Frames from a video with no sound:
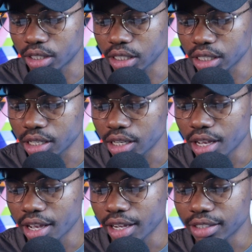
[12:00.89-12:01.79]
see
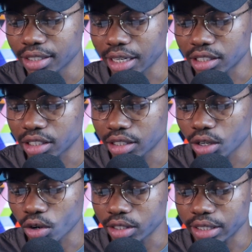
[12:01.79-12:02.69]

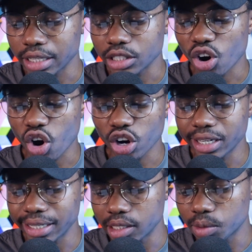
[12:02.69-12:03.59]
such content on
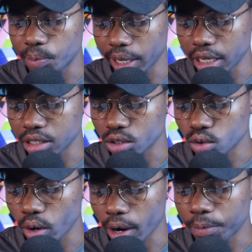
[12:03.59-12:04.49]
his page
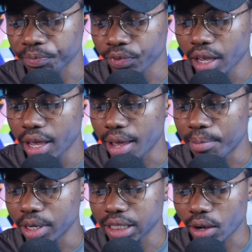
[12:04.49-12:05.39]
as well. A
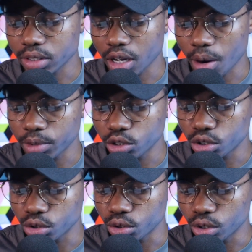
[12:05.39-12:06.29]
big shout coming
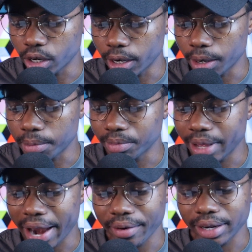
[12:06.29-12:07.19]
to
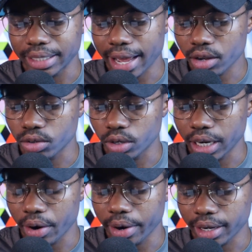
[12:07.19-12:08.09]
Eric Dacon,
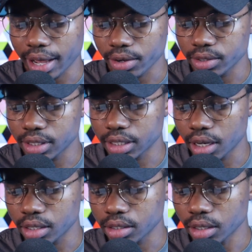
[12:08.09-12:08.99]
and Eric Dacon
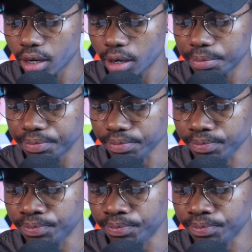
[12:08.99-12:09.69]
says Eric